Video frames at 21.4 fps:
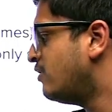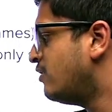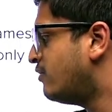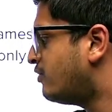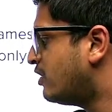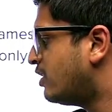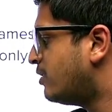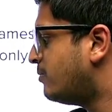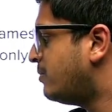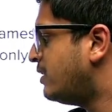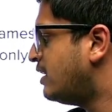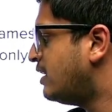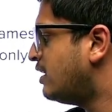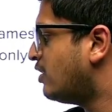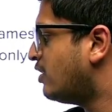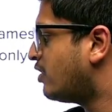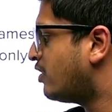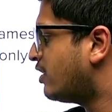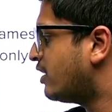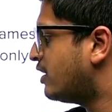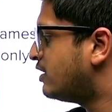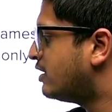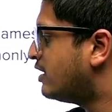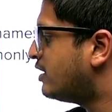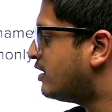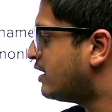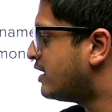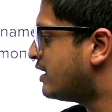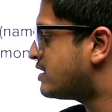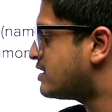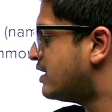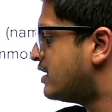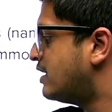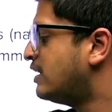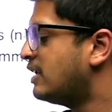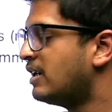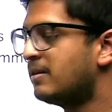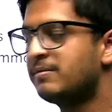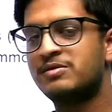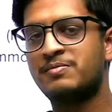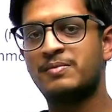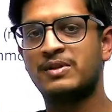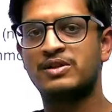will be in the std
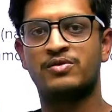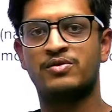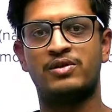namespace